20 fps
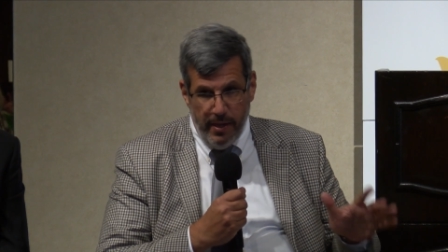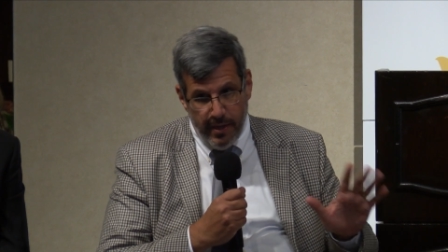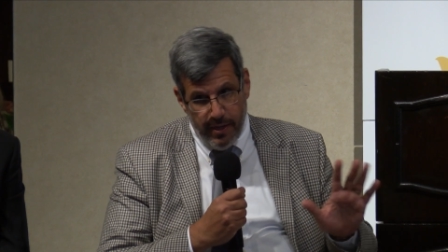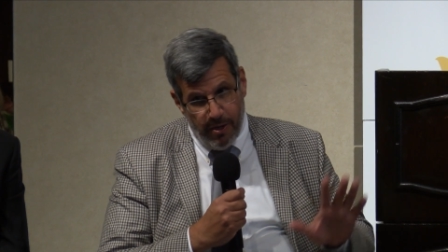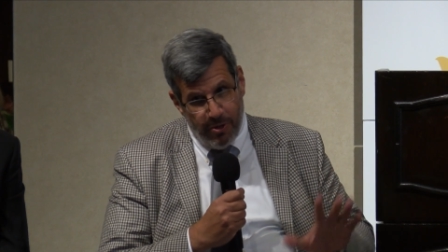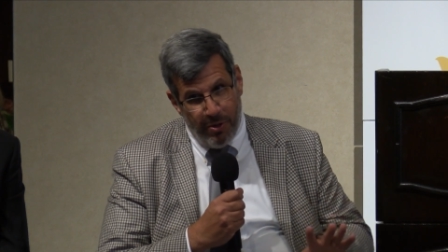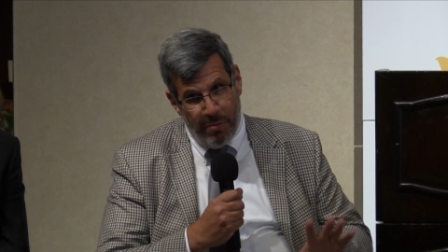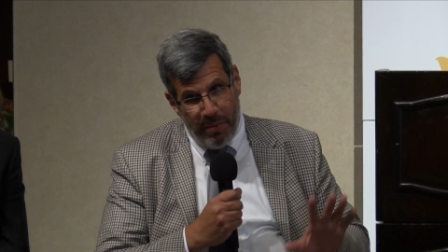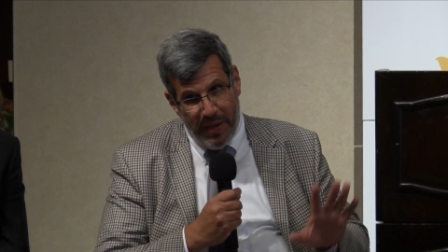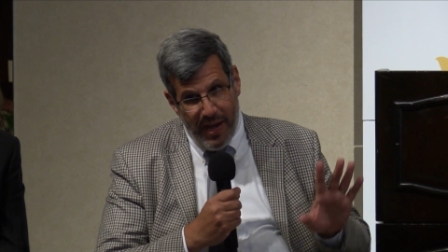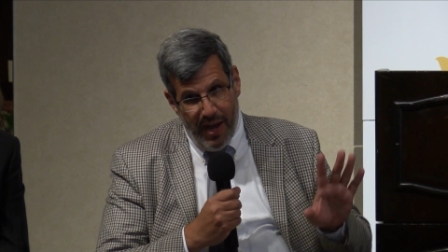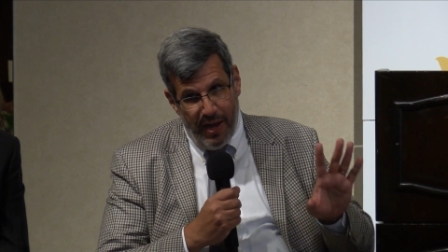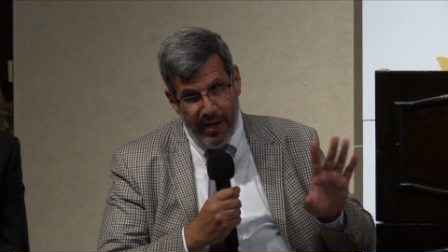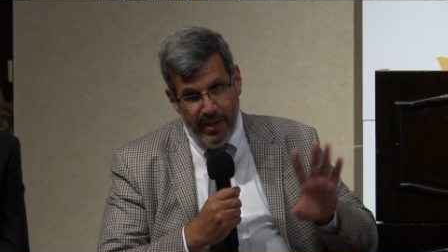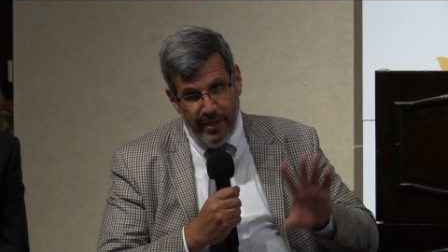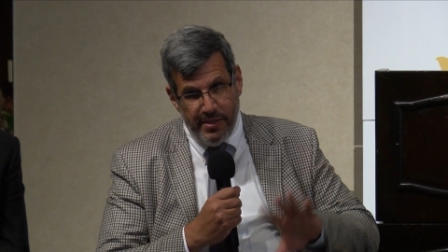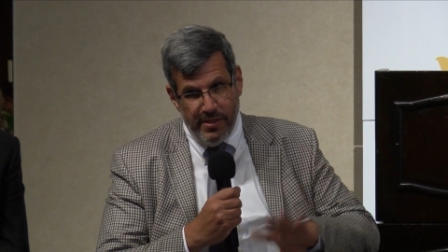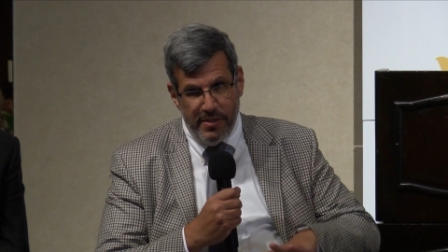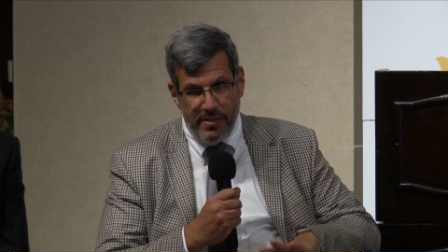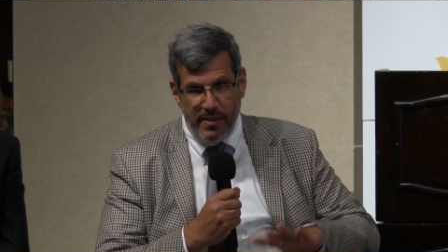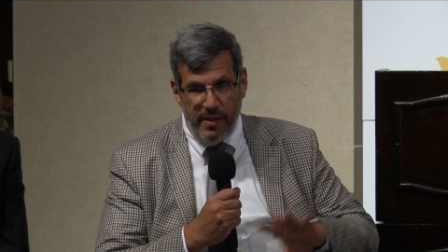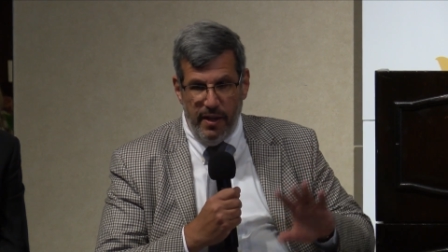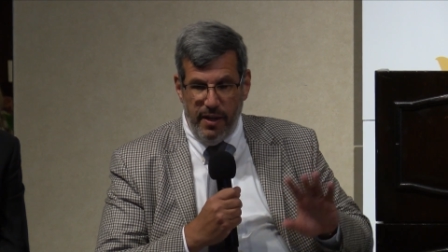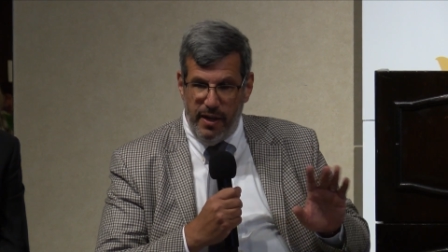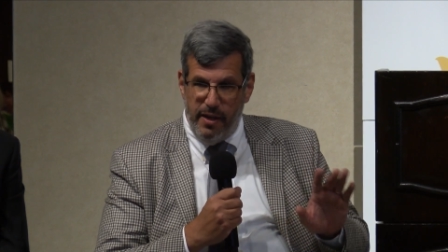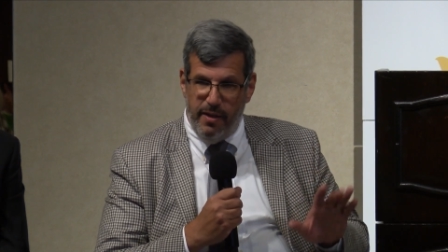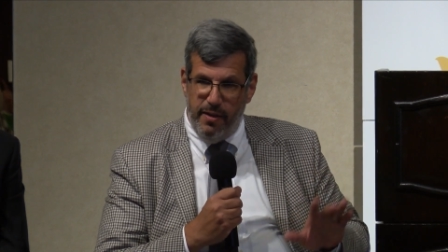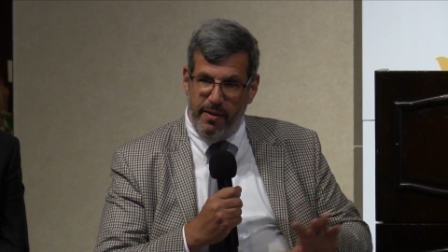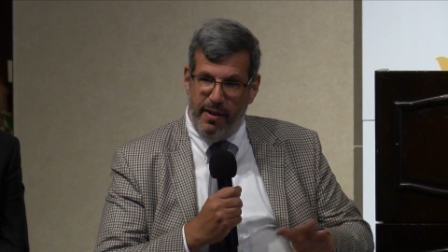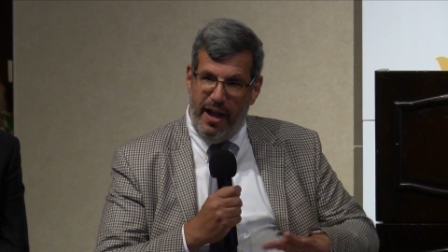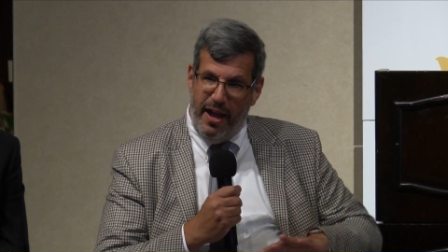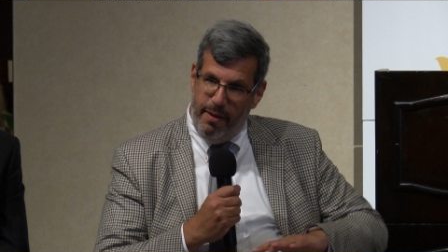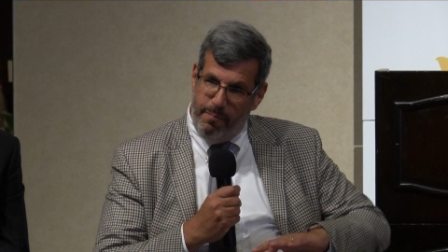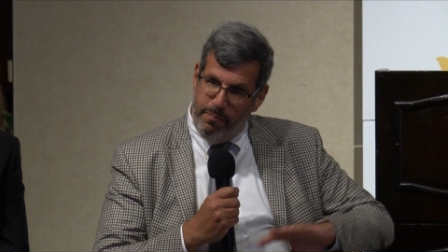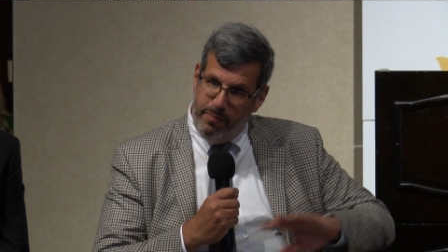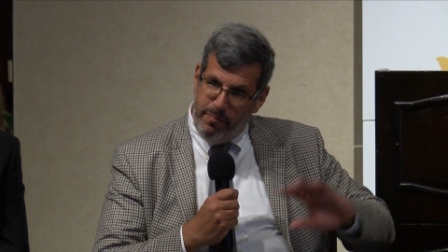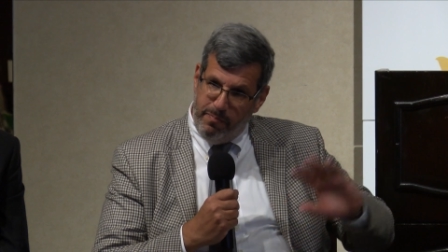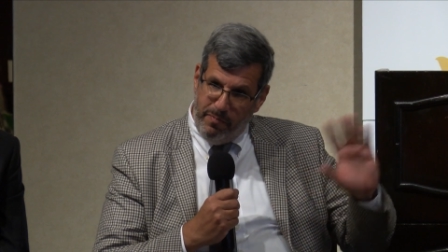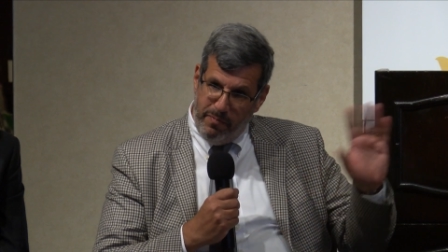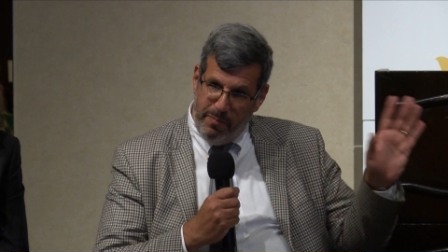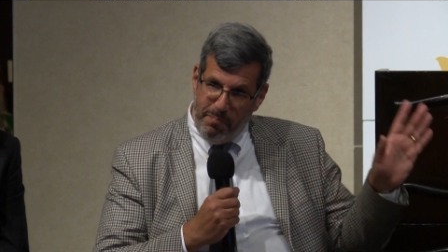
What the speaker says: To be honest, I'm